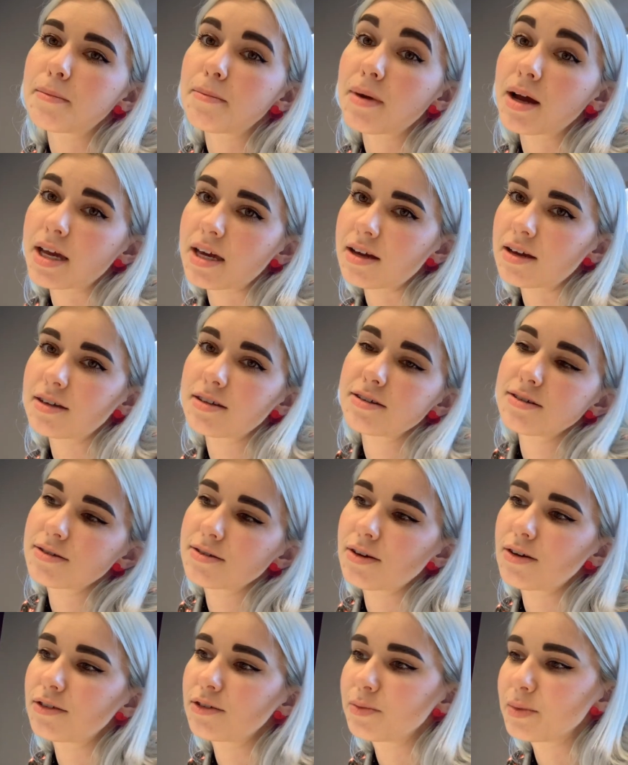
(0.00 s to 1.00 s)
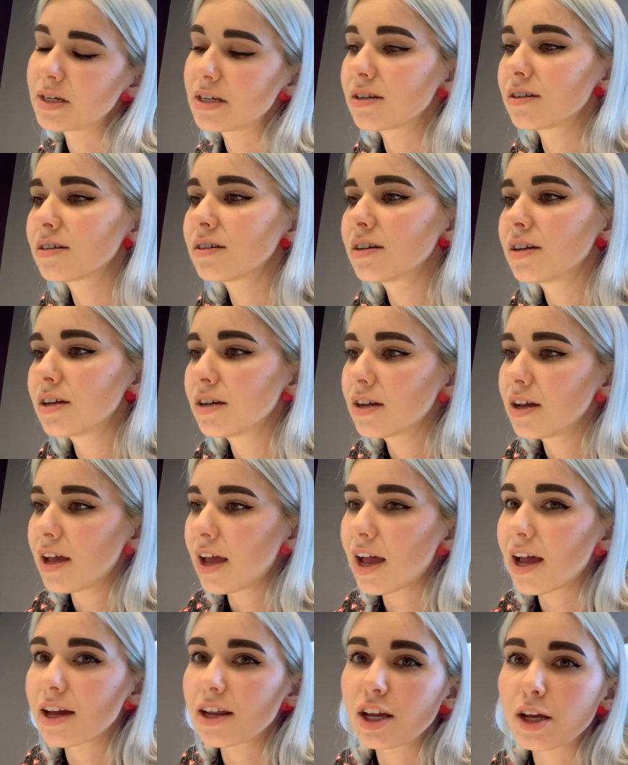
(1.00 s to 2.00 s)
Mike Solomon
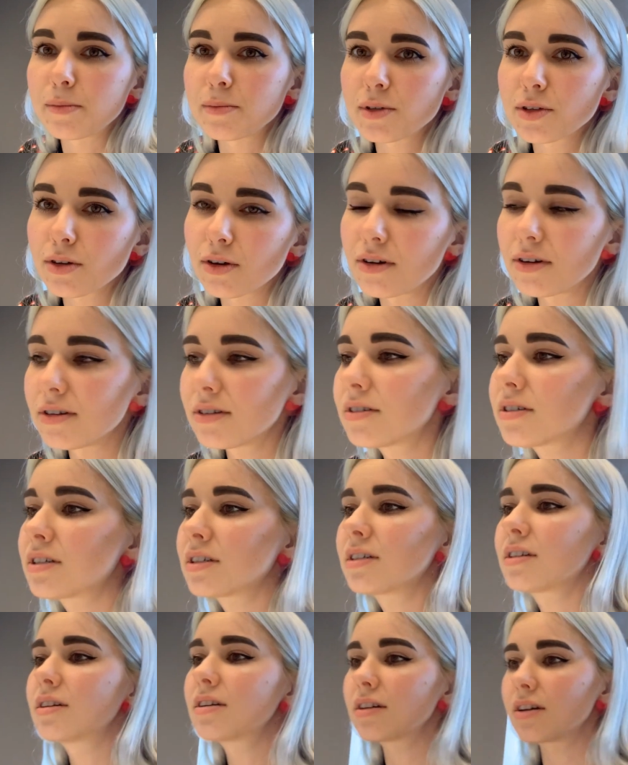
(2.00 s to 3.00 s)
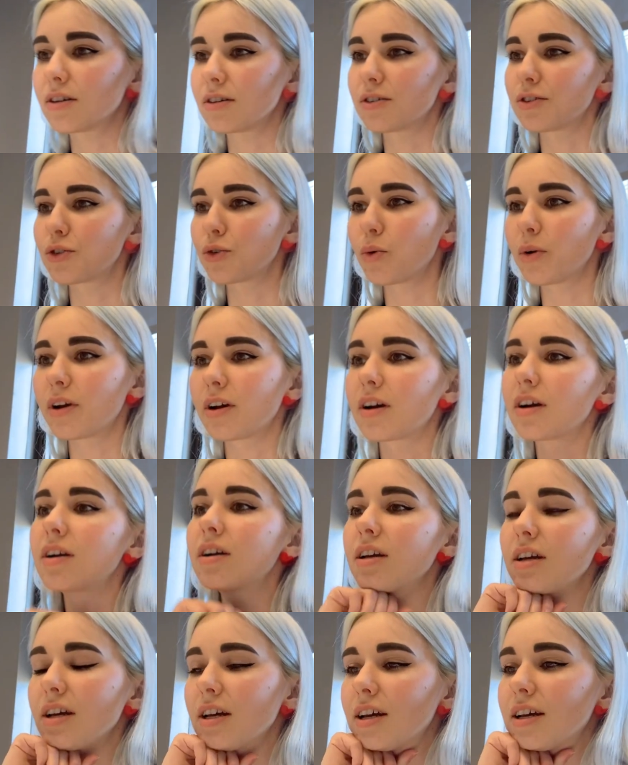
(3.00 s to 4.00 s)
at MSol on Twitter,
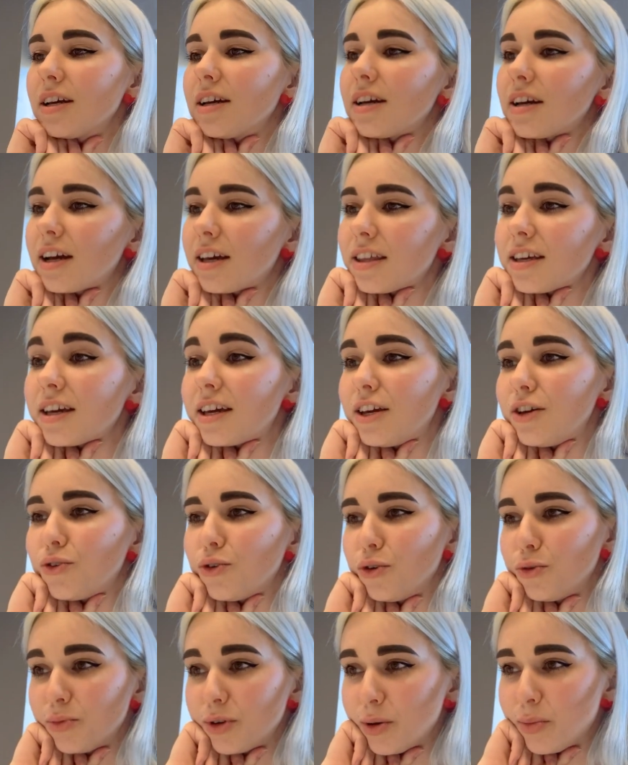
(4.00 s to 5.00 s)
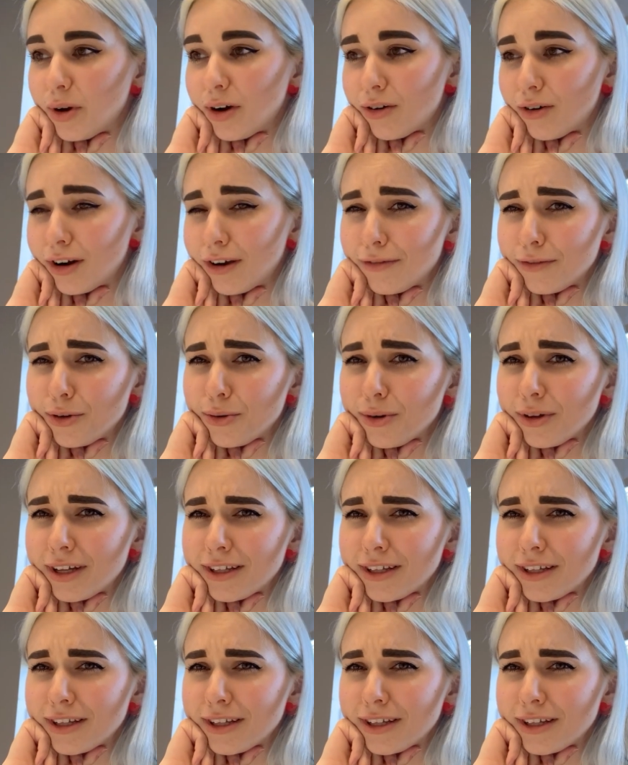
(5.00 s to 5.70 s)
I think he told me about GraphQL.